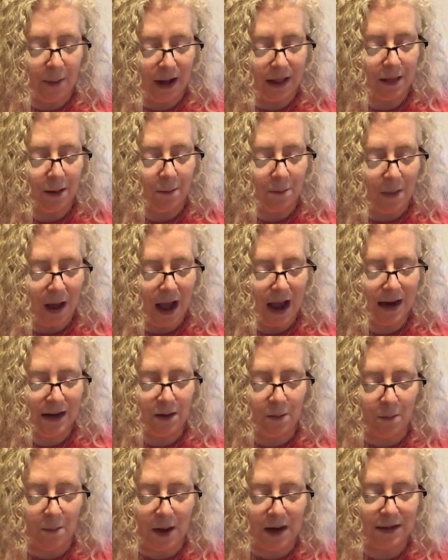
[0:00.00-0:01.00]
the body,
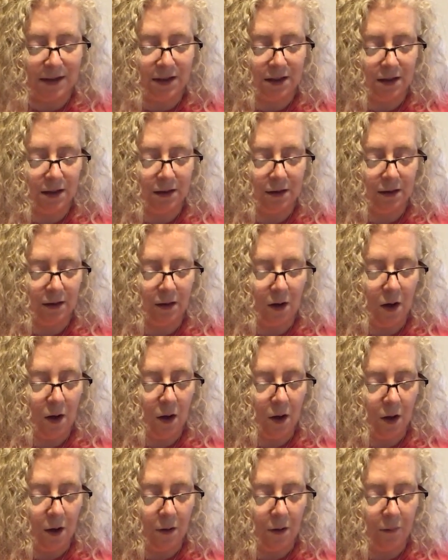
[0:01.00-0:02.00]
but the mind
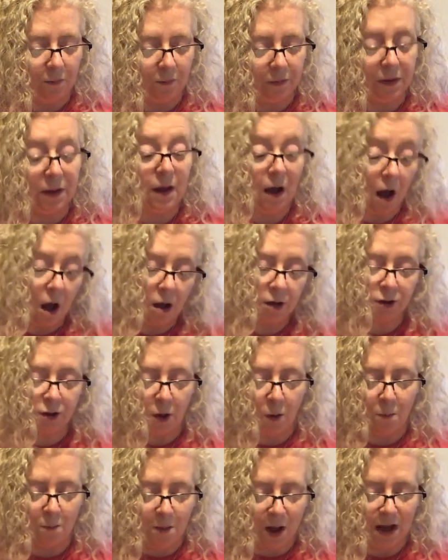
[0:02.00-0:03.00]
must
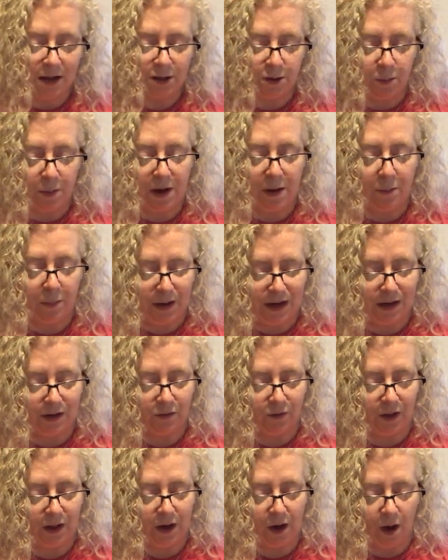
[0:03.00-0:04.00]

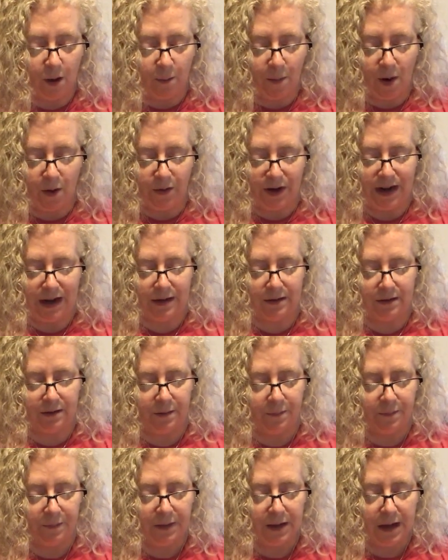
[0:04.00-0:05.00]
be peaceful
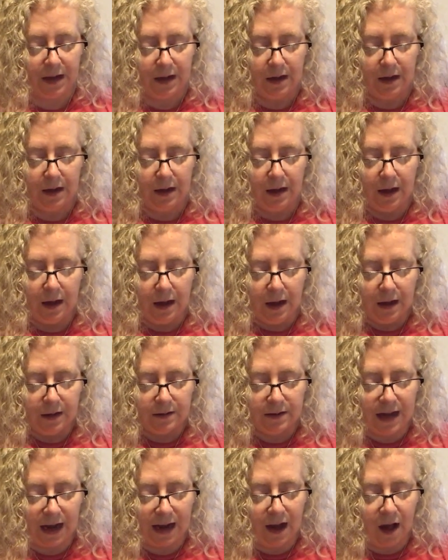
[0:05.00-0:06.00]
and harmonious.
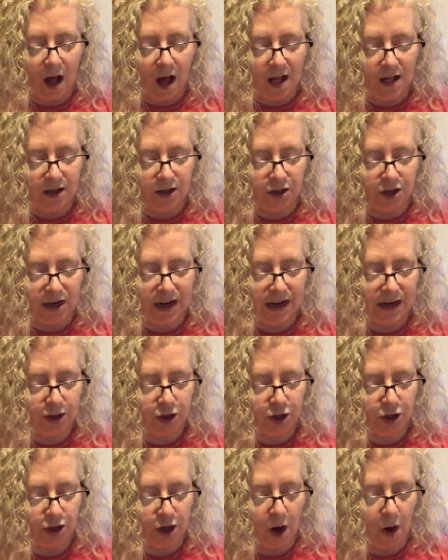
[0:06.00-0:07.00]

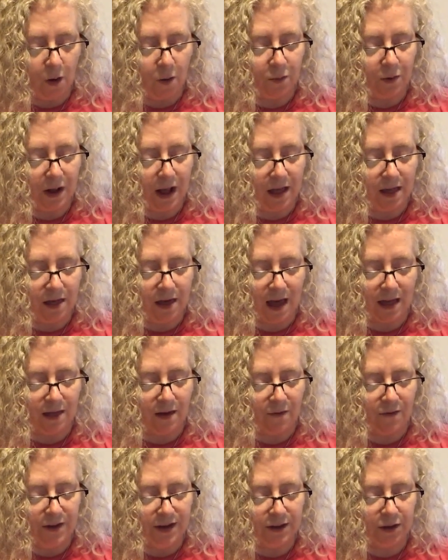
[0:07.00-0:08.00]
Psychology has
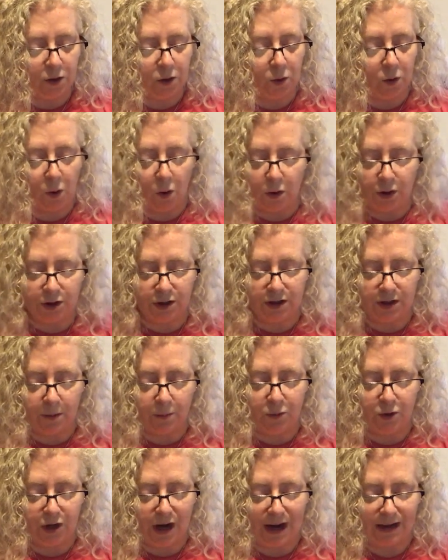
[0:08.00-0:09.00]
shown that the
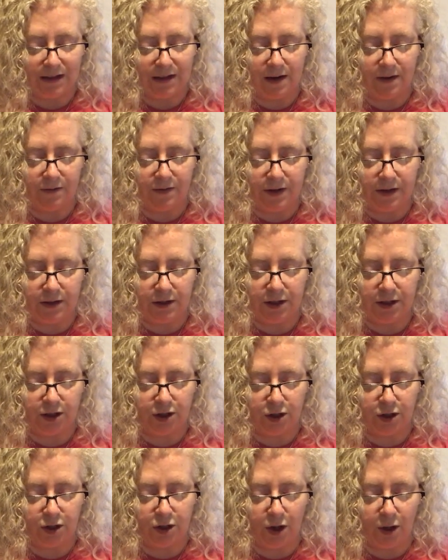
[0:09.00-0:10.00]
physical or
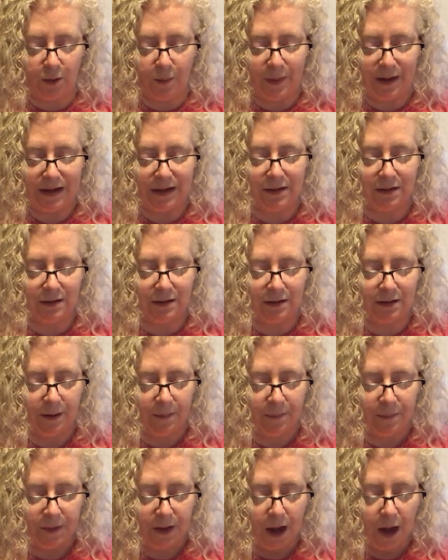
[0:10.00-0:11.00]
subjective
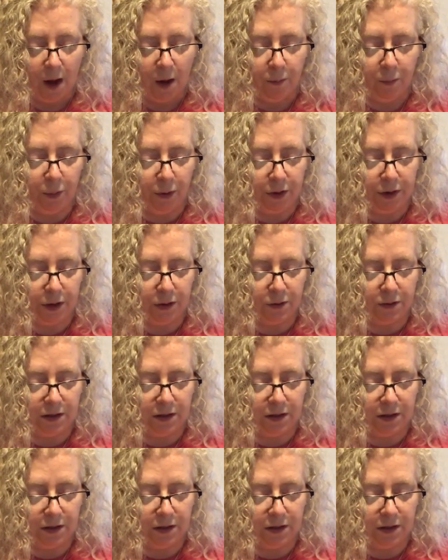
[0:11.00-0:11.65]
disturbance